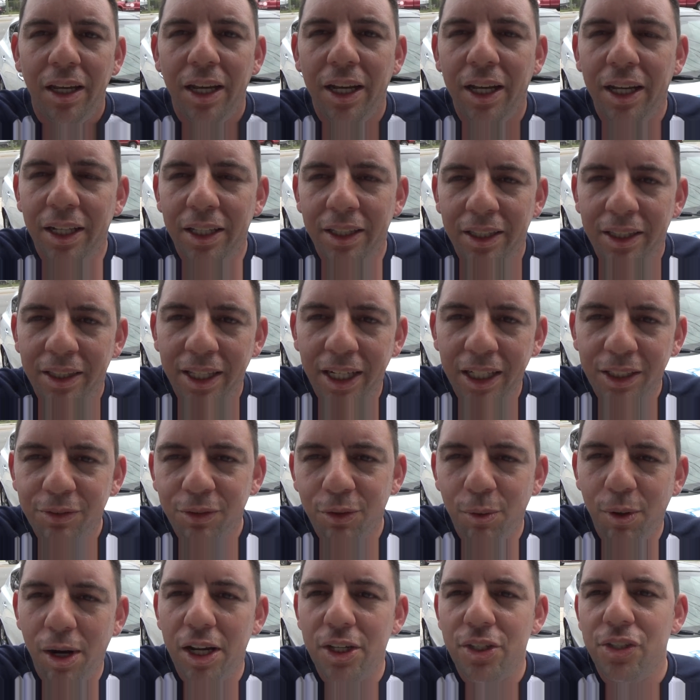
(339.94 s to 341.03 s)
and thanks for
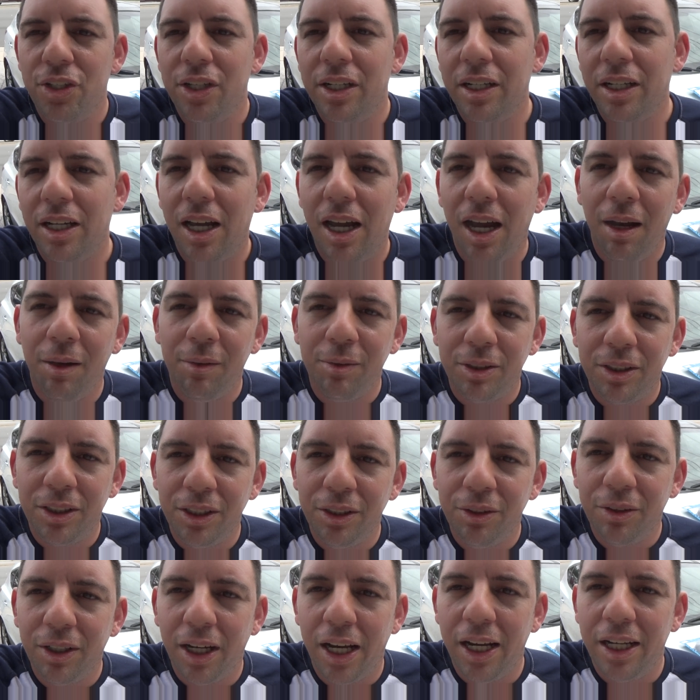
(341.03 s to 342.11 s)
watching. I will see
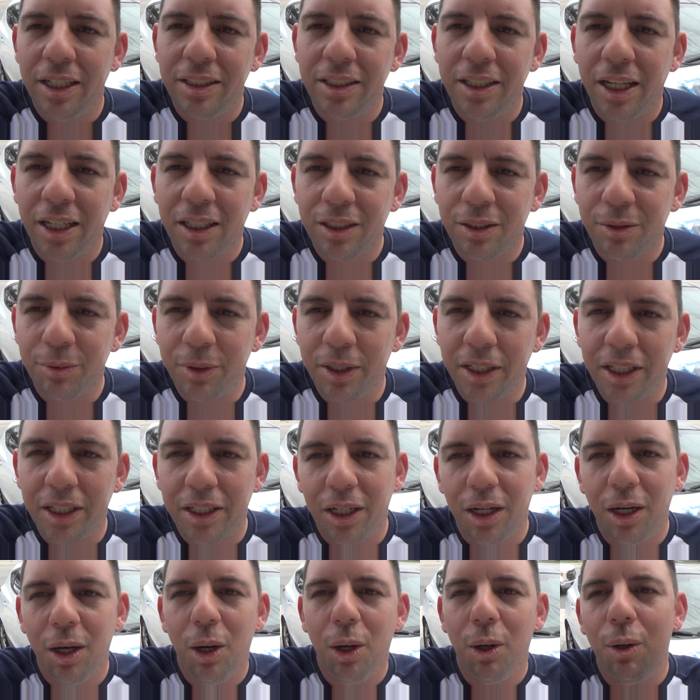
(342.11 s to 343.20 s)
you guys next week
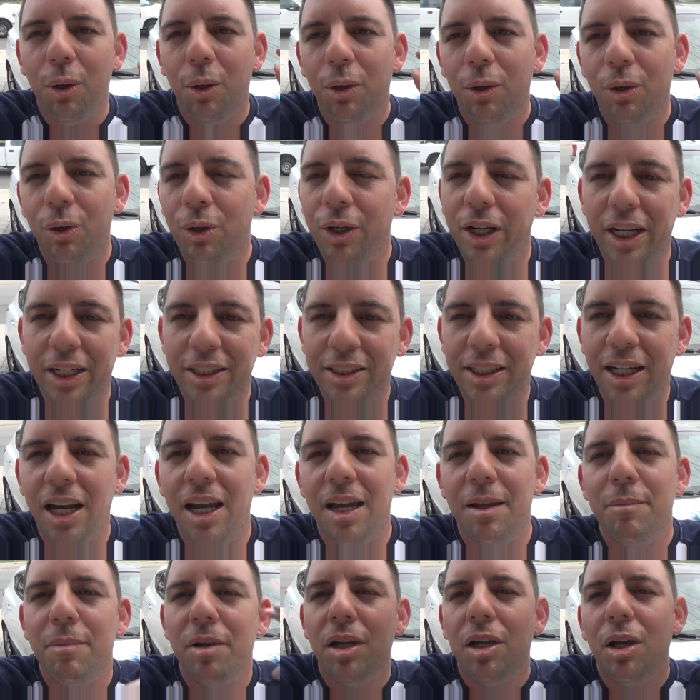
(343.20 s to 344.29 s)
or next
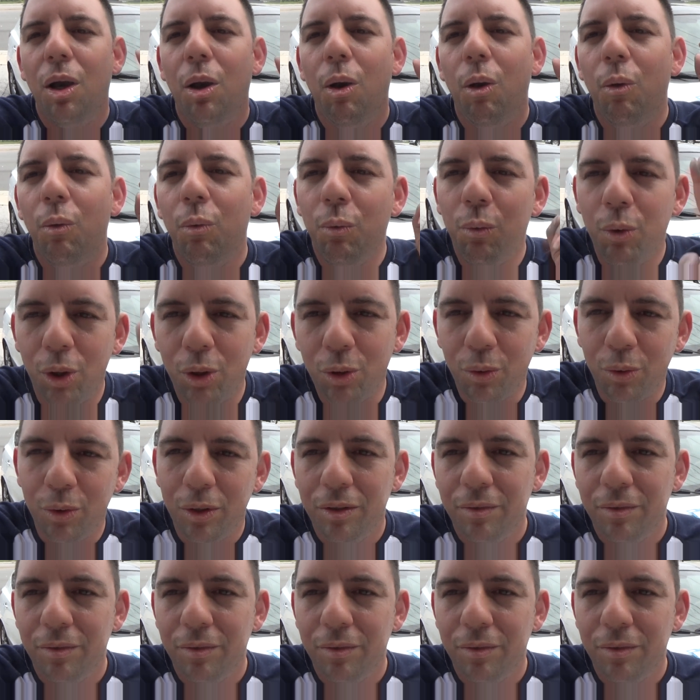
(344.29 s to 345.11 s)
time. Woo.